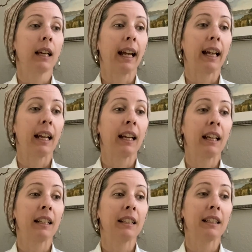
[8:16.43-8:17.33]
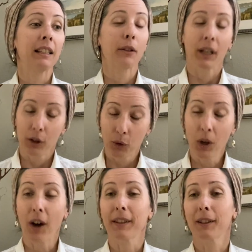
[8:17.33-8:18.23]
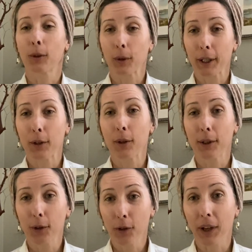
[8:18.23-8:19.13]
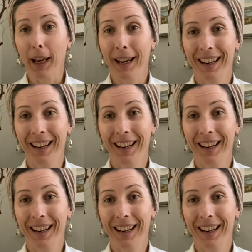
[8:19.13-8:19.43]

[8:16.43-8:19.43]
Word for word: And they do not, according to the survey.